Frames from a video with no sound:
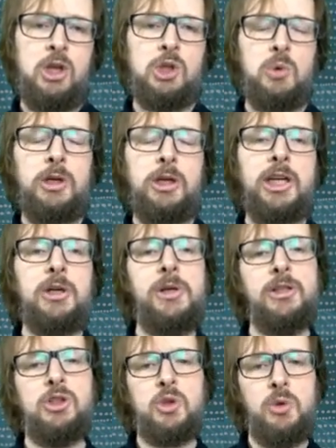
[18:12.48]
So we're going to
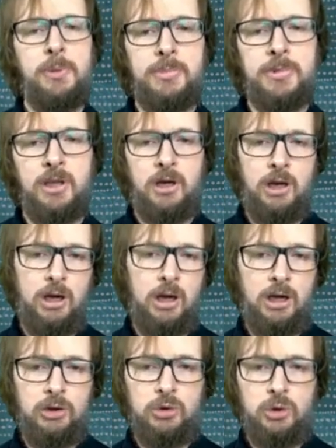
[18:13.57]
create a script
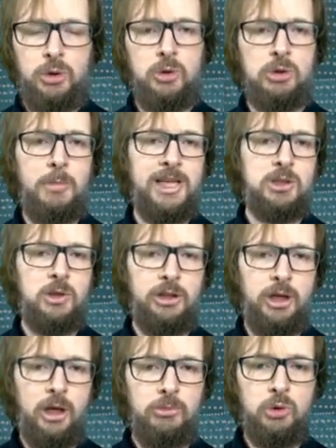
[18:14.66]
to use the
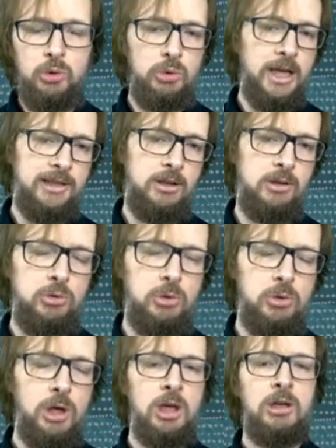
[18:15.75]
MySQL dump to do that,
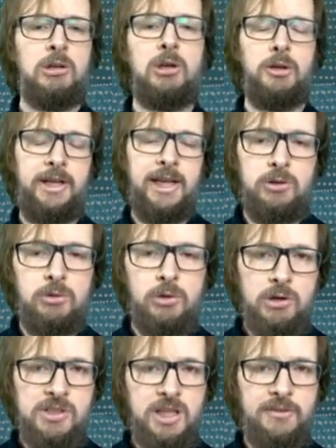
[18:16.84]
to connect to
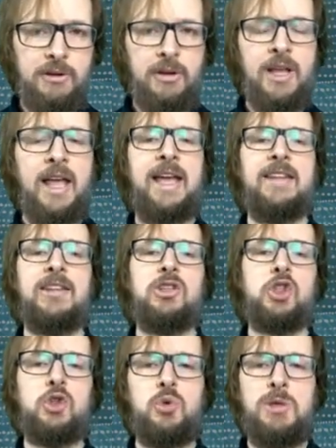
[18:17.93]
our server and
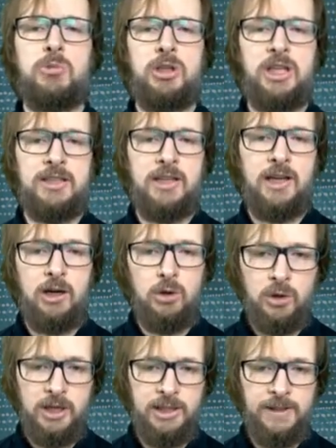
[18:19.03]
stream the data
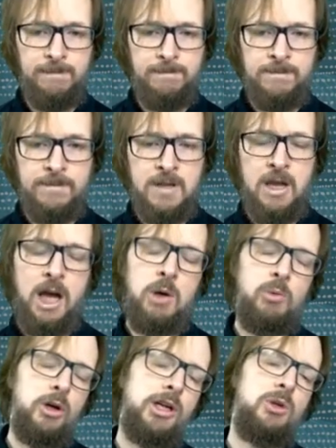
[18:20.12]
locally.
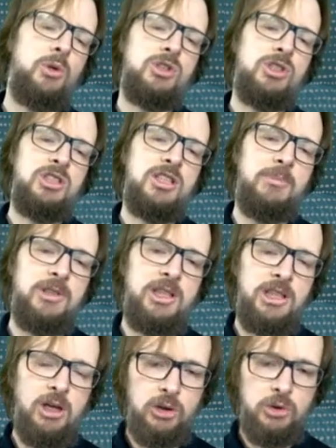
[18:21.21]
And we're going to use
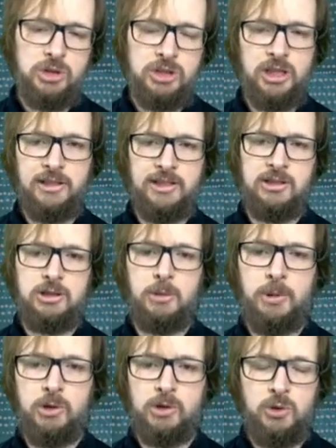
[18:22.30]
systemd to start and
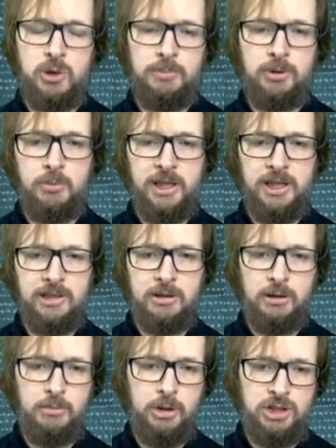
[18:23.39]
stop our script to make it
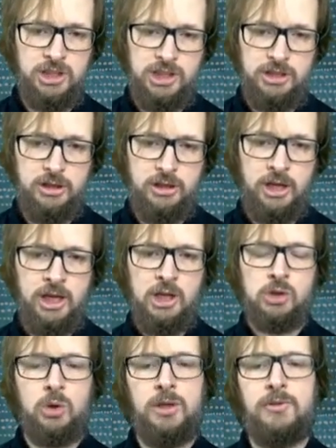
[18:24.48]
much easier.
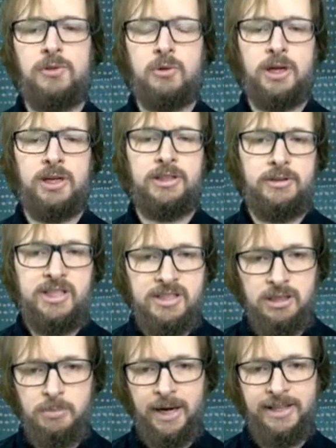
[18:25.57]
So if you are
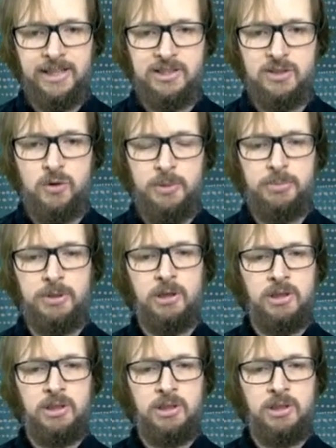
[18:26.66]
interested by that script,